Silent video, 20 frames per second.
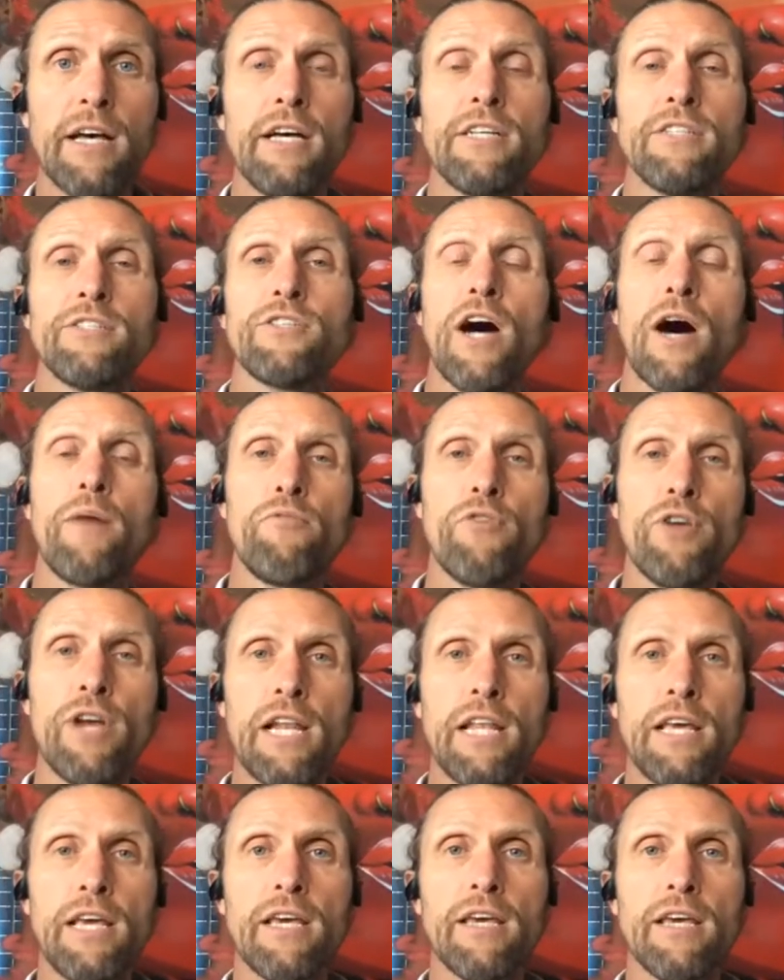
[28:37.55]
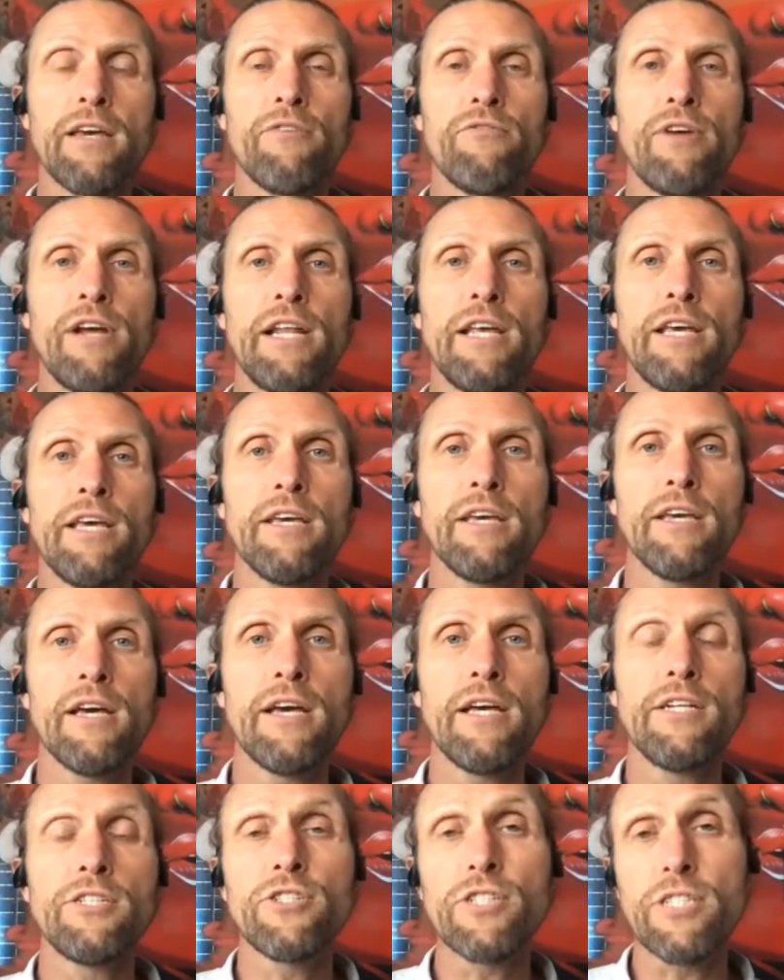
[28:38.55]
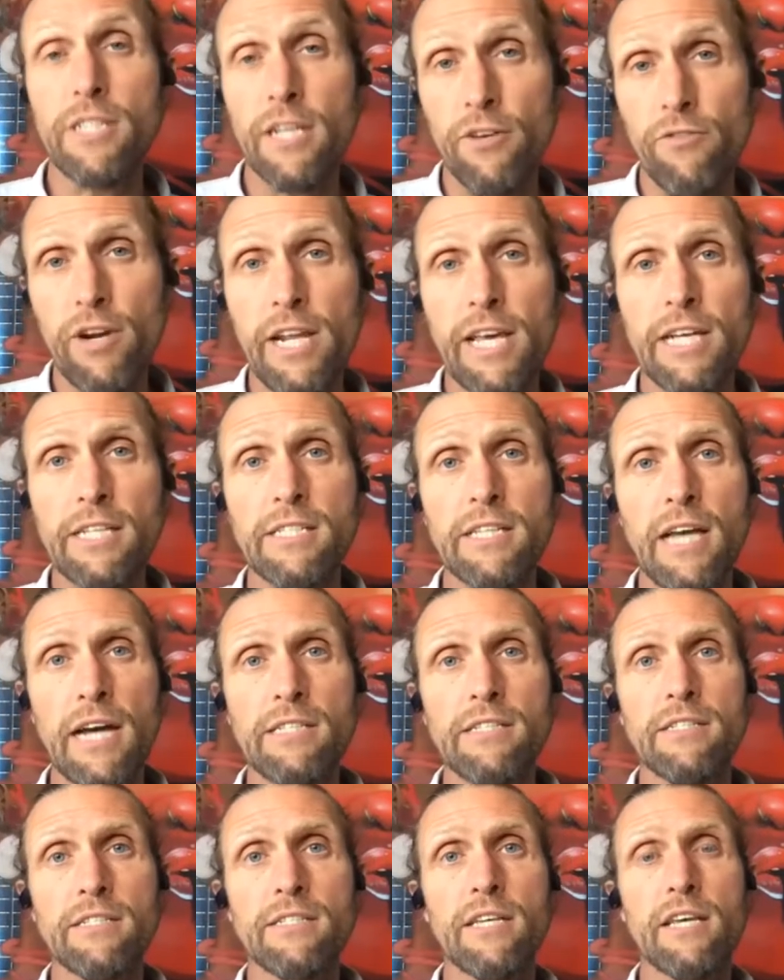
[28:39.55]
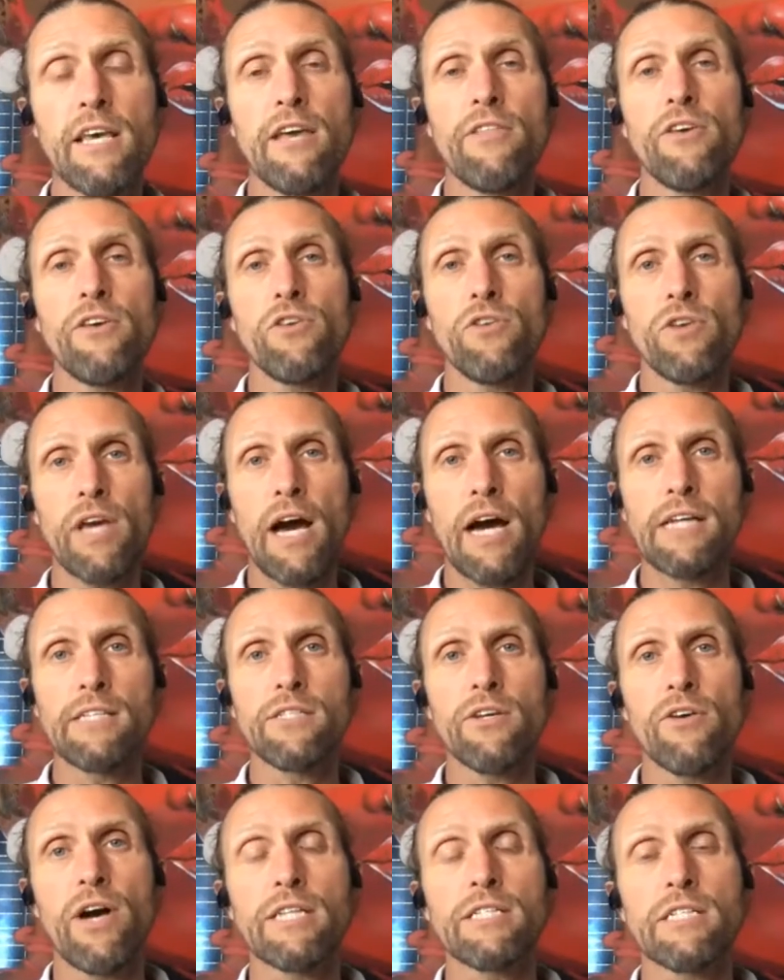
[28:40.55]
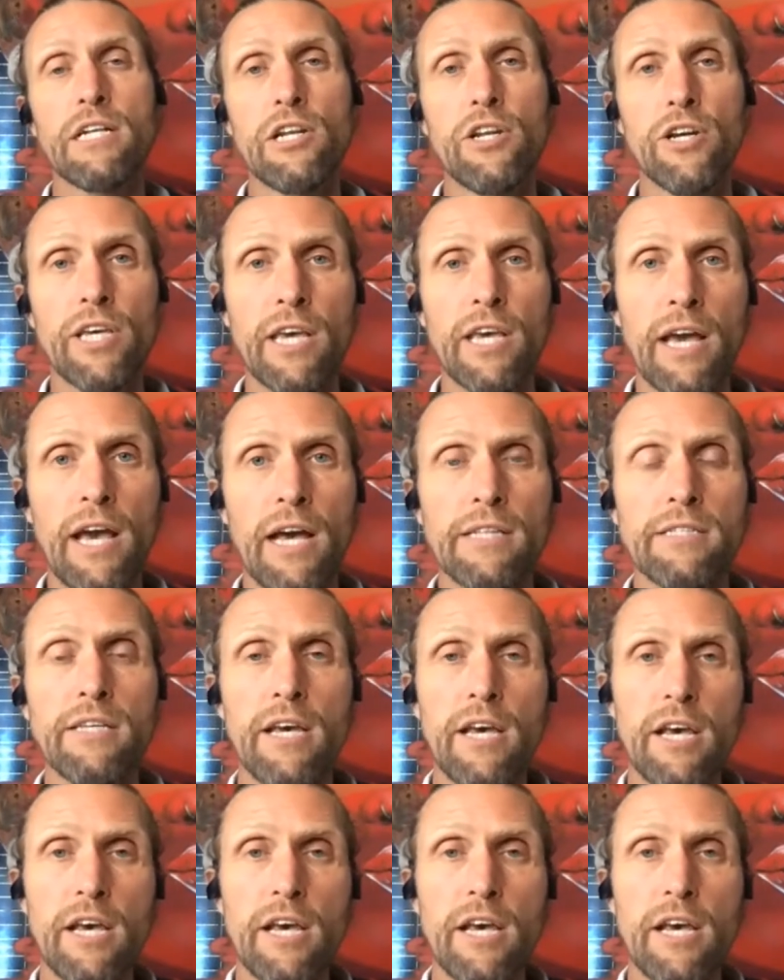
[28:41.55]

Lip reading: So I'm really, really interested and really excited to hear that you guys are actually looking at